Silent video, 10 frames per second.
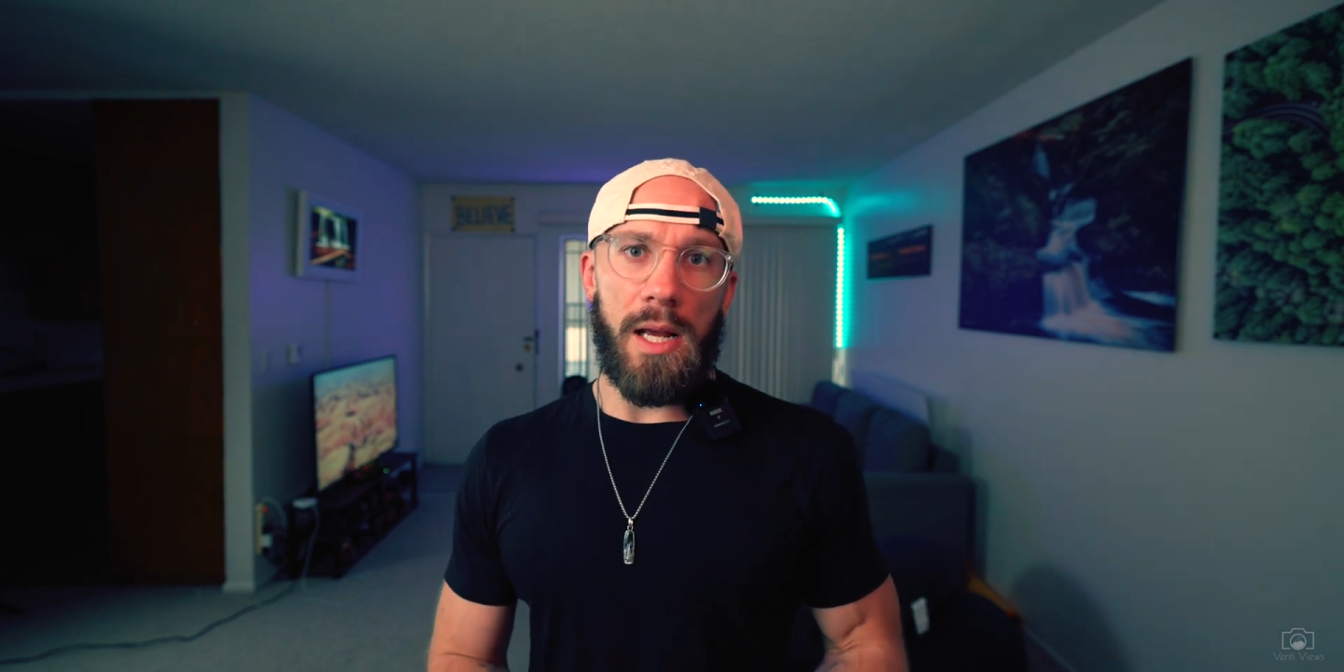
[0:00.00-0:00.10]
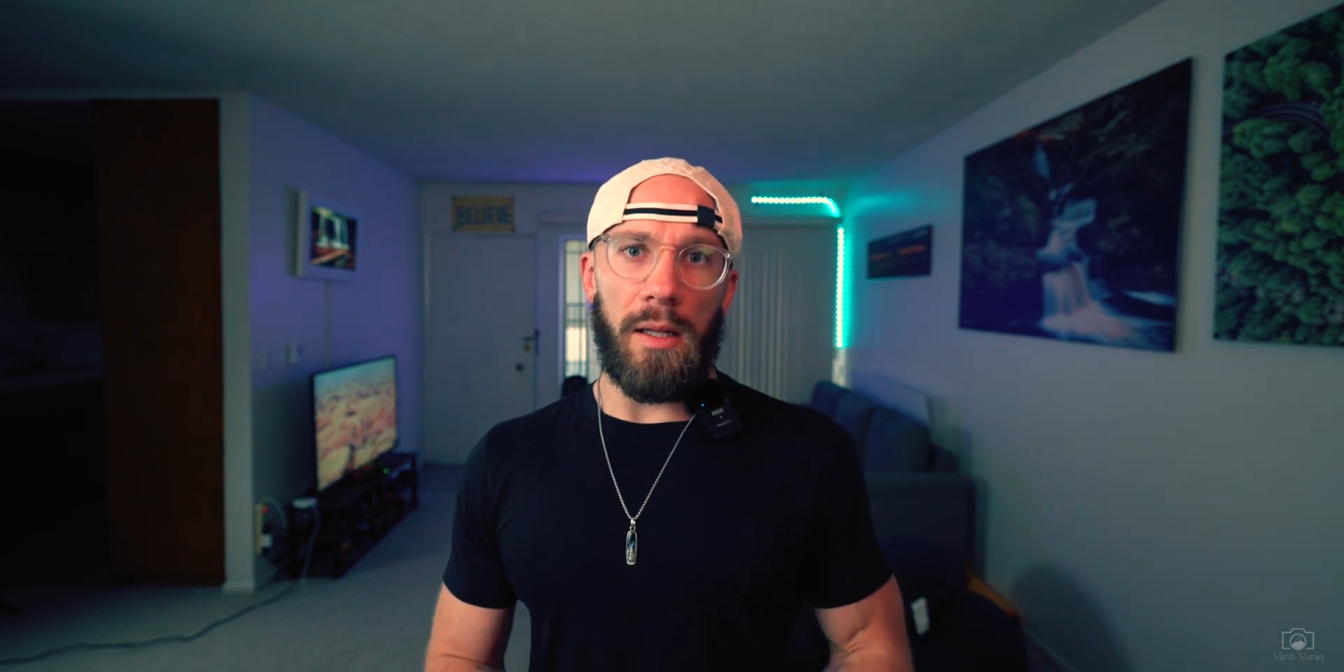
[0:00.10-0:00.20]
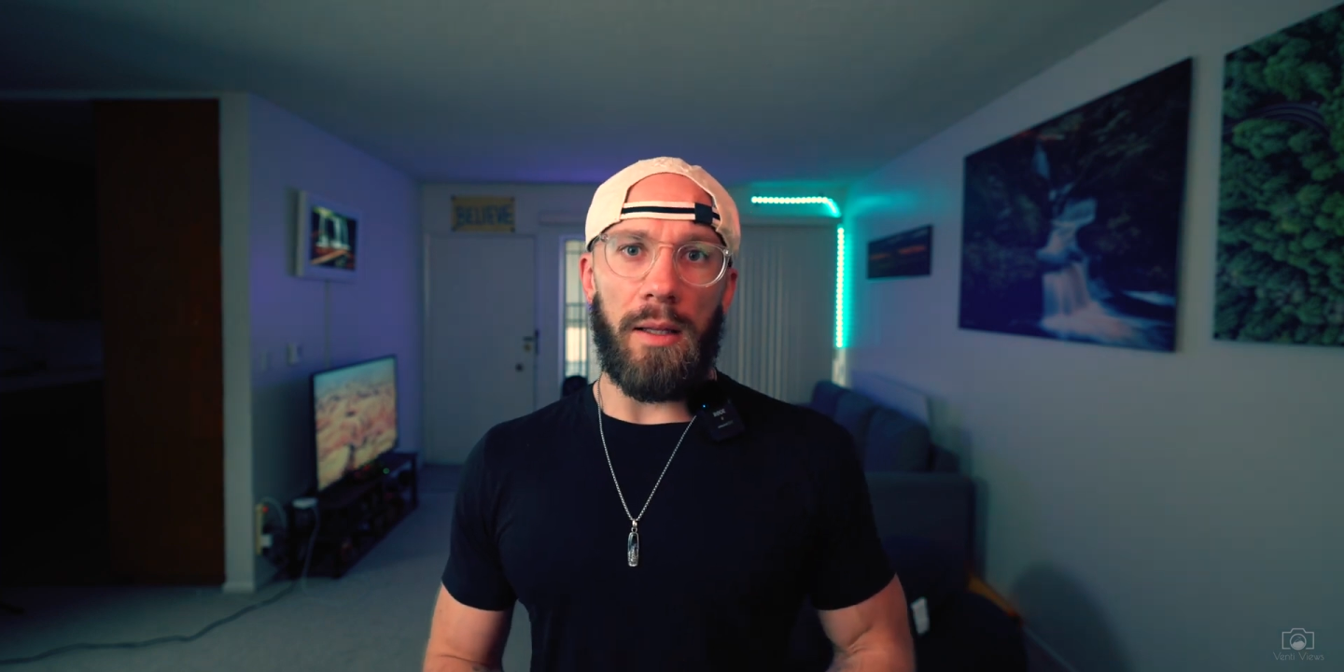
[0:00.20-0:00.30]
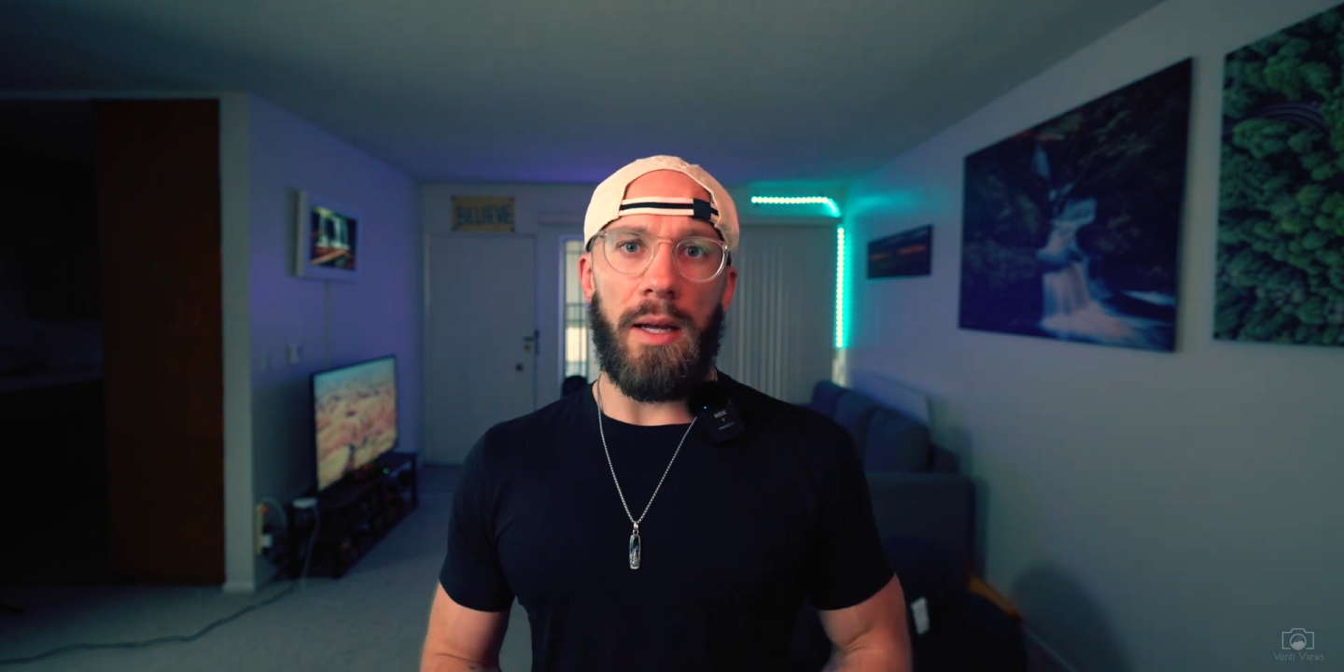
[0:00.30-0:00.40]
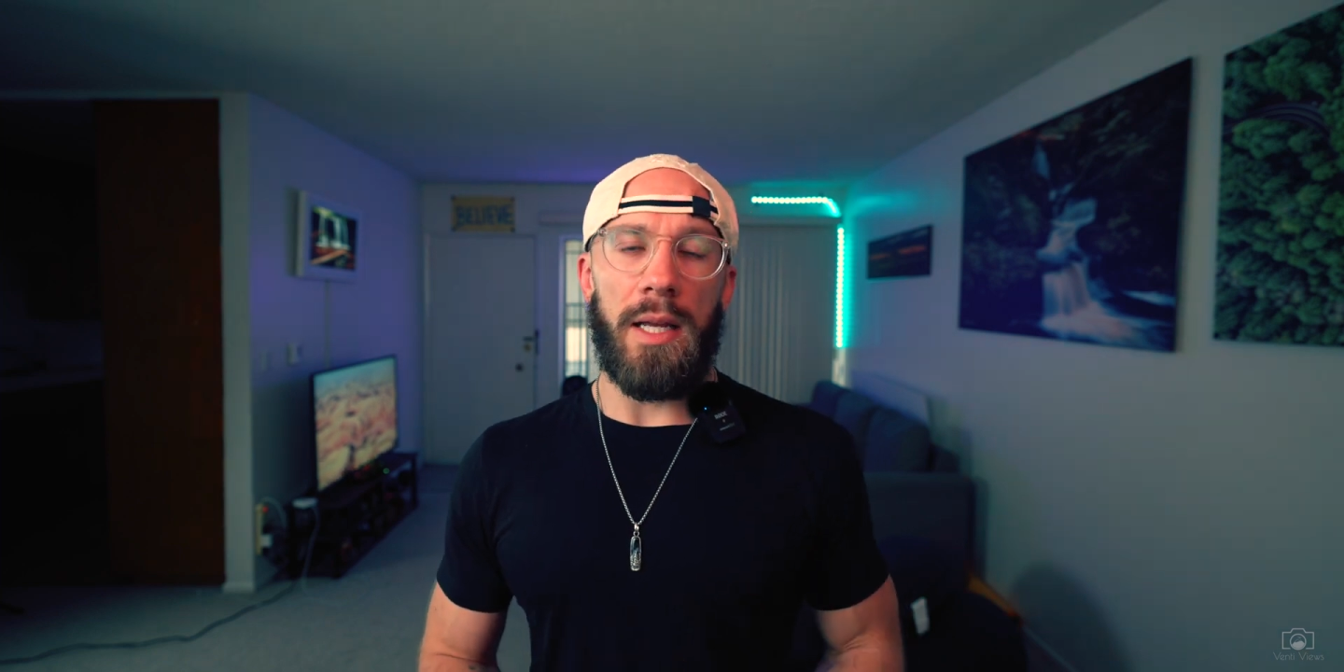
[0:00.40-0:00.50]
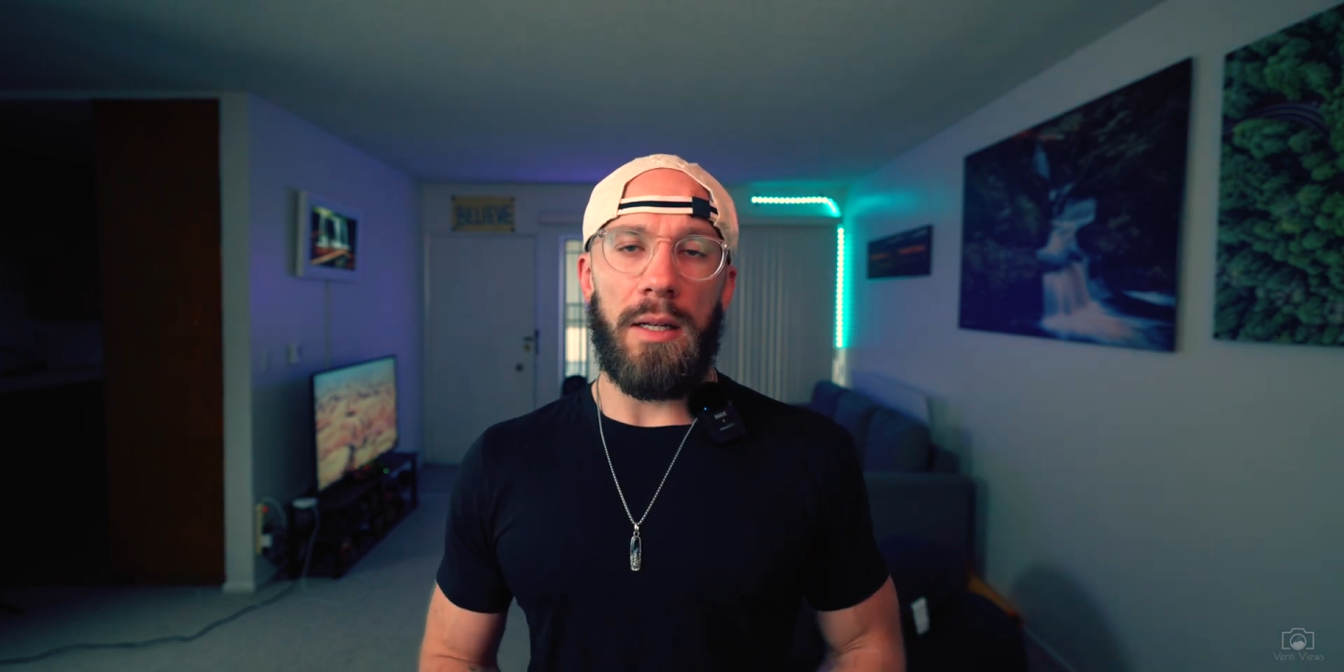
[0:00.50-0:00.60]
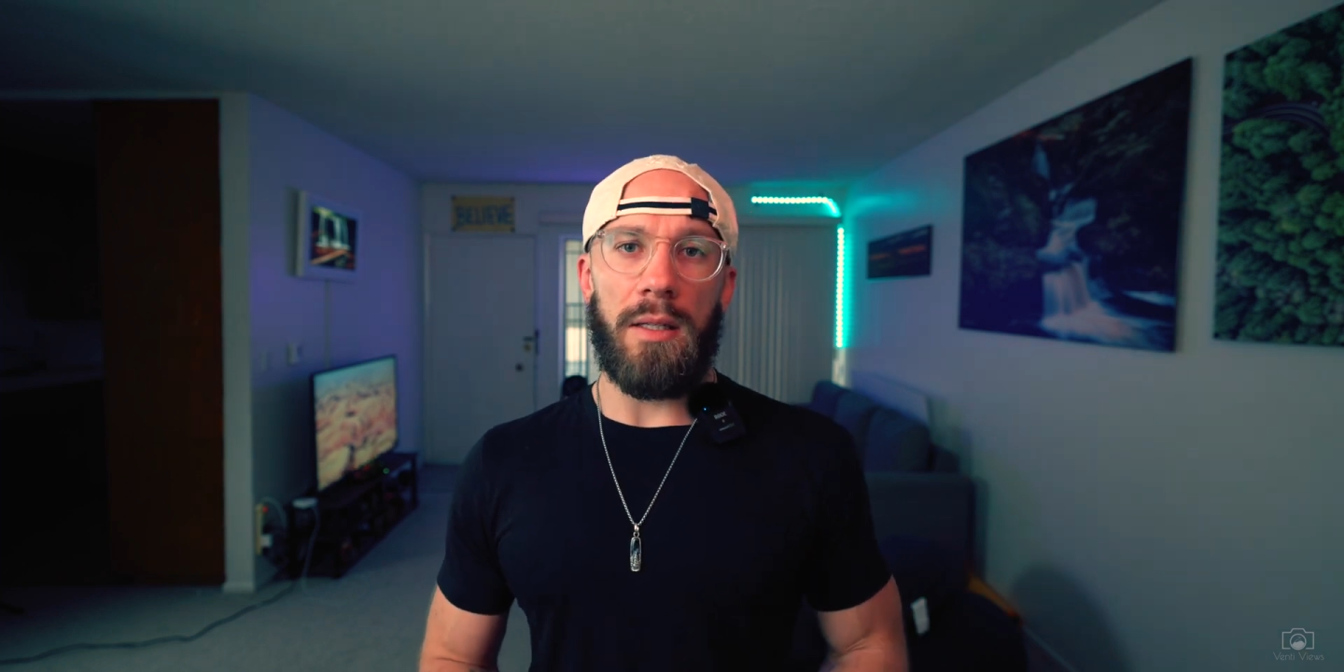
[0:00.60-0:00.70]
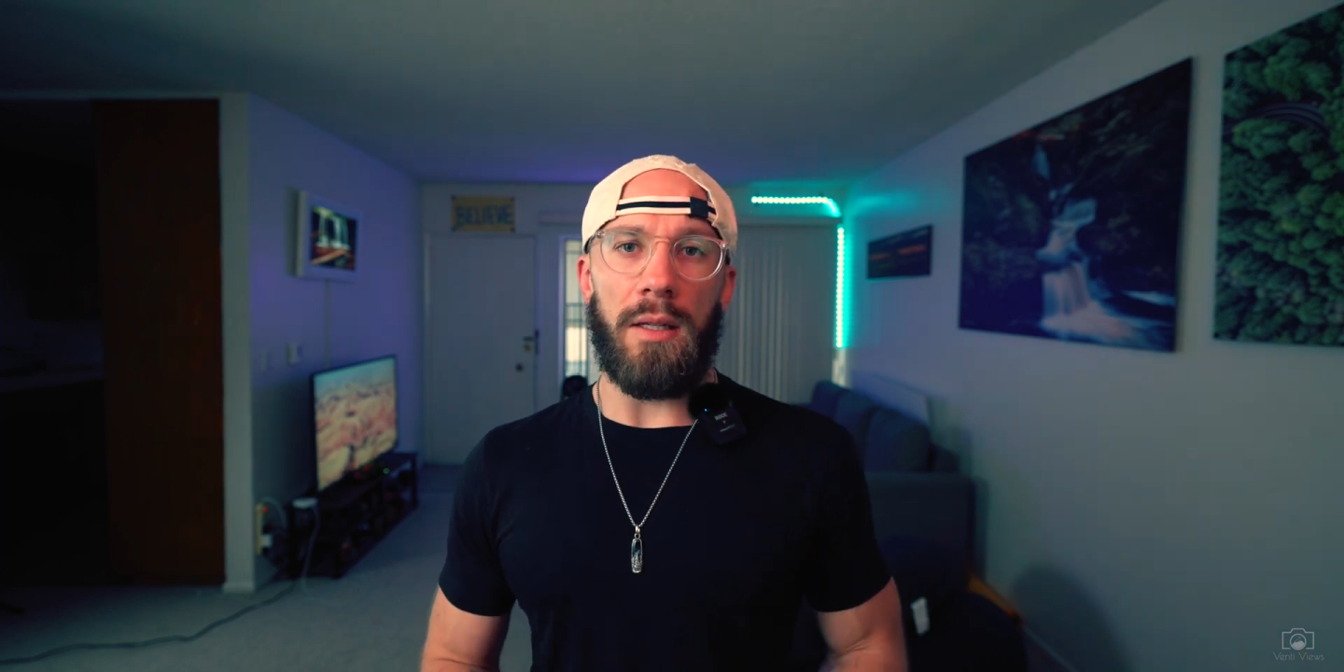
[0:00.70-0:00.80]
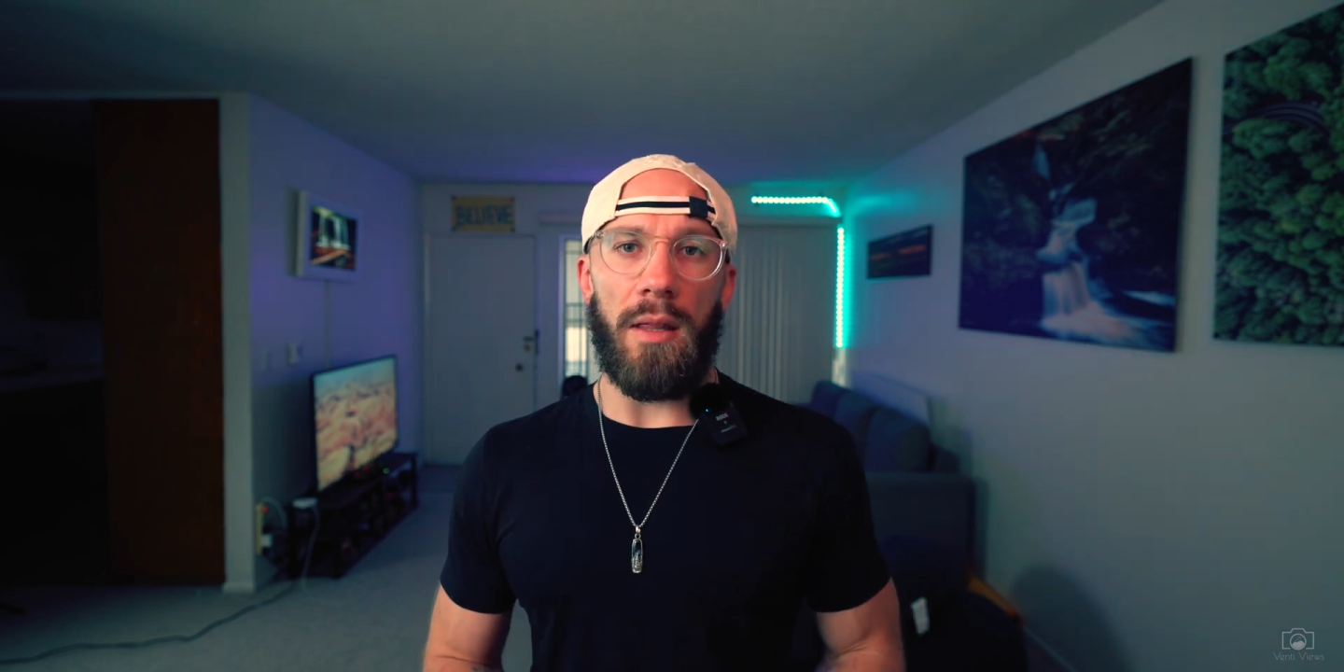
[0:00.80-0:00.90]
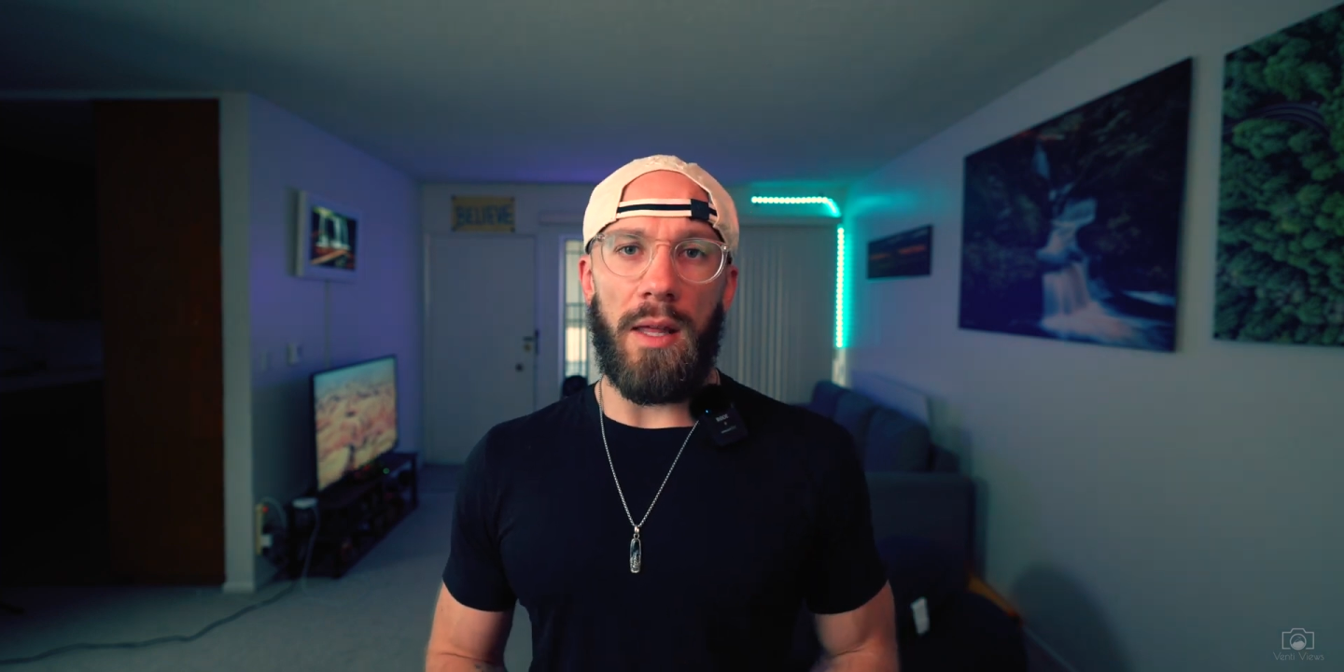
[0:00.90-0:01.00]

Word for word: client